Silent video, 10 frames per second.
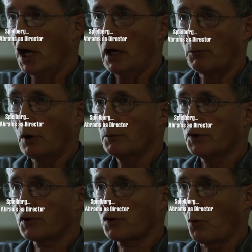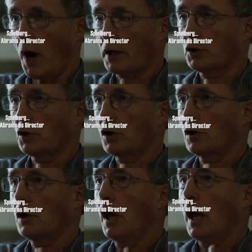Abrams as
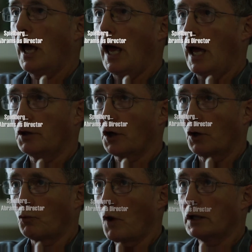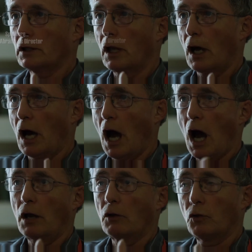director, and they're going to run
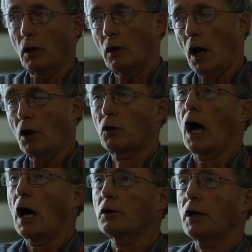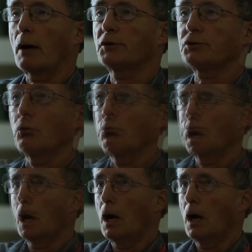I heard 100 episodes.